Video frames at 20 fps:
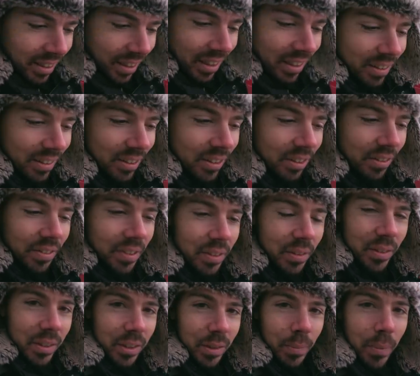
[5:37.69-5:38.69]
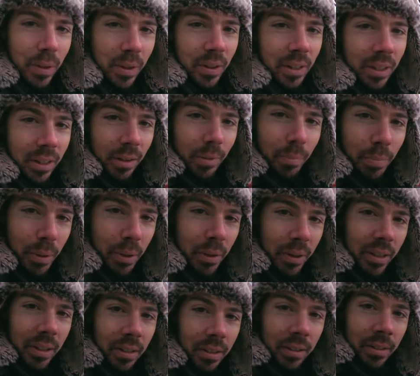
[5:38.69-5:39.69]
I don't know if he was smoking or
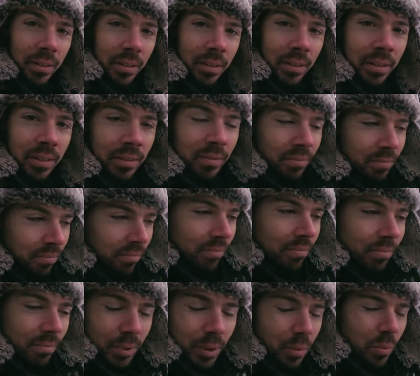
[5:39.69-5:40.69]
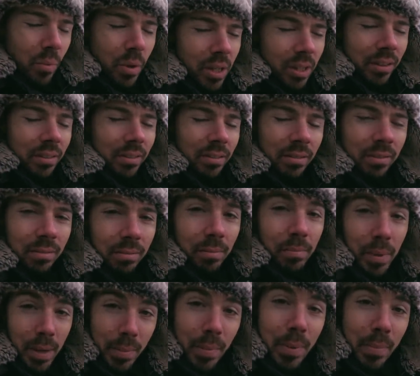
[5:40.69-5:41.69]
pooing. One,
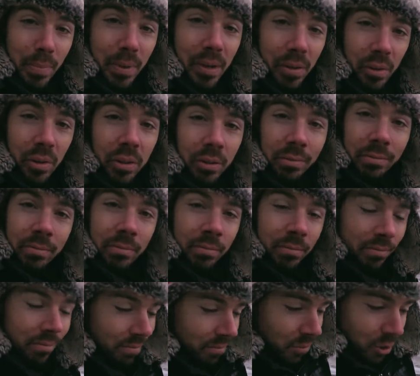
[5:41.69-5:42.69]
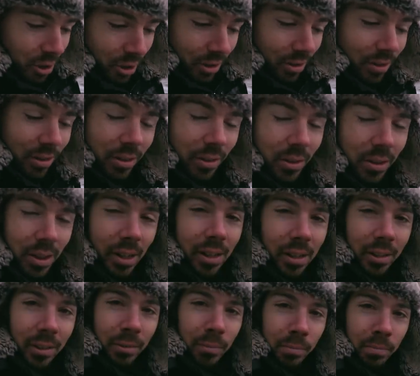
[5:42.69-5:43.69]
maybe both. Just do it
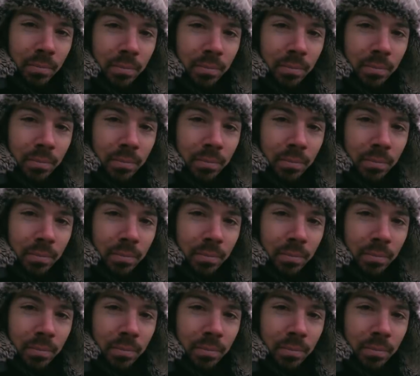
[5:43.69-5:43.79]
all.